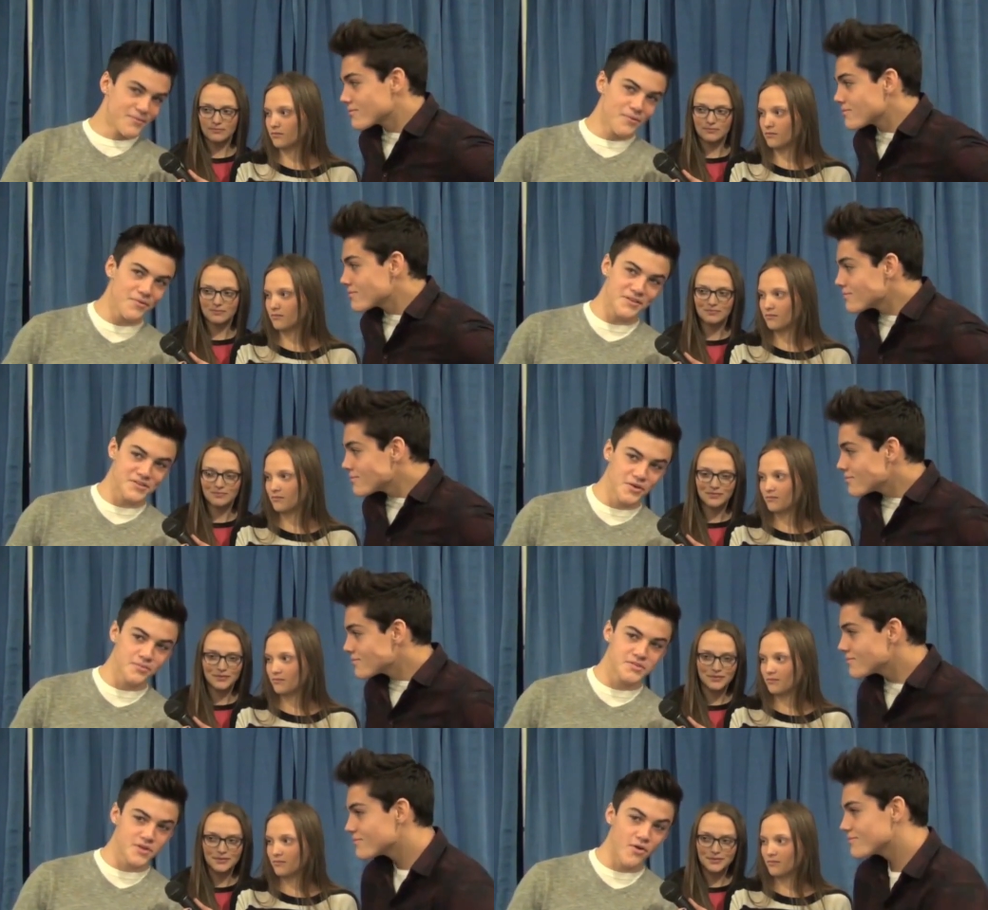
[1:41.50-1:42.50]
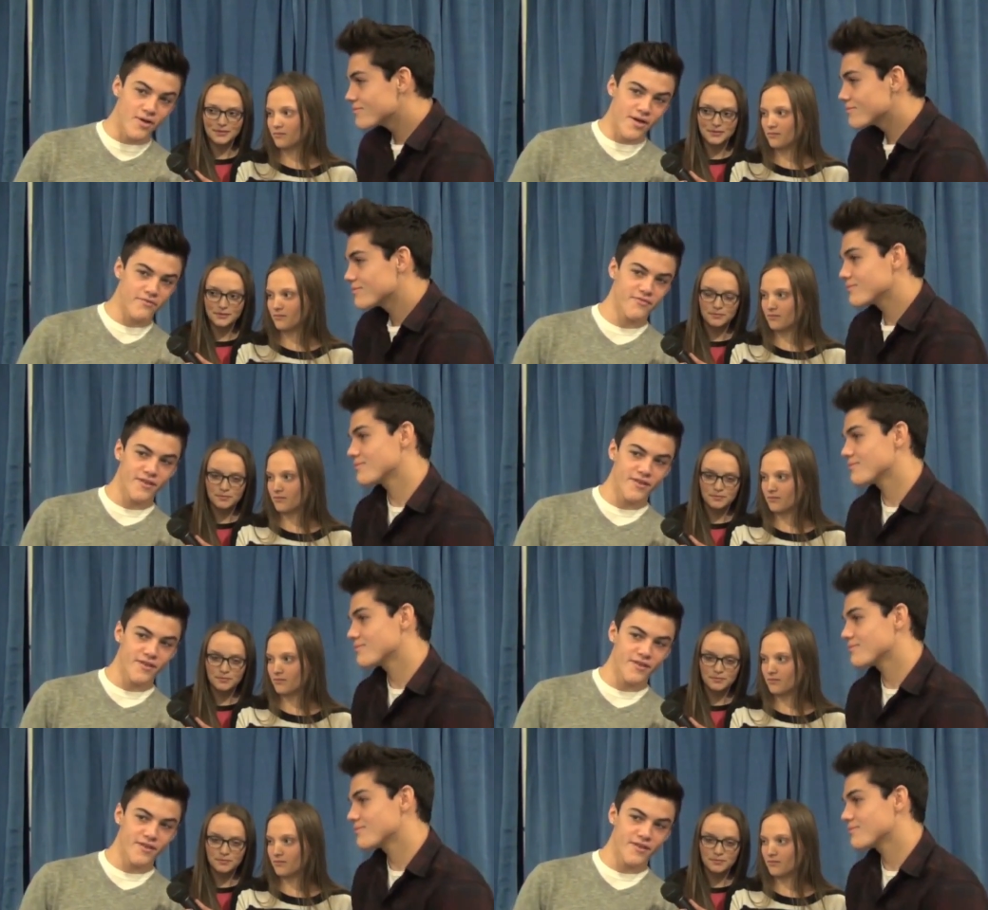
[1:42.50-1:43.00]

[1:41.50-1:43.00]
Speaker 1: We're with this group, SoRev,